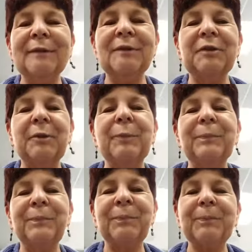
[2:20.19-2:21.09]
So
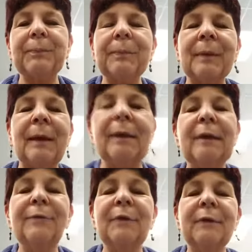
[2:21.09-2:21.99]

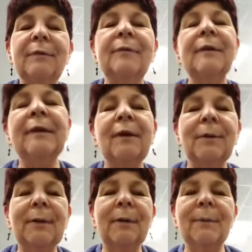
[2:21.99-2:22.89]
if you live in the
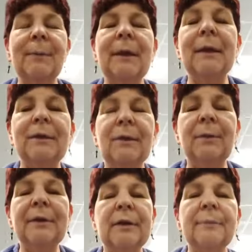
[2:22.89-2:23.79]
area and you
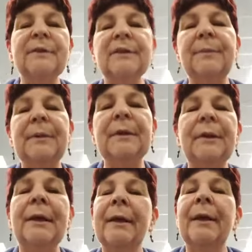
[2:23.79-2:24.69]
want to come see me,
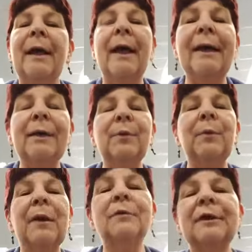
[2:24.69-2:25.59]
I am
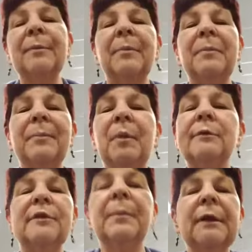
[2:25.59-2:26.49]
around on
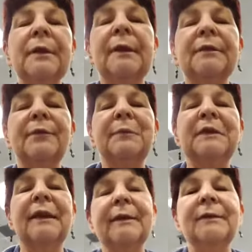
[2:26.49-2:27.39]
most Mondays from
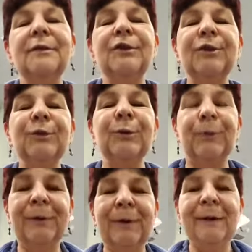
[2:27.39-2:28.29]
10 to 2.
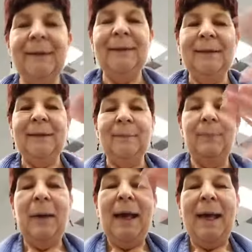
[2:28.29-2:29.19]

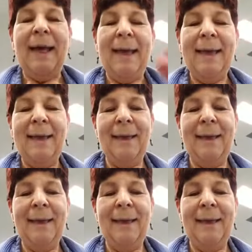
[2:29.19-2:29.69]
Bye.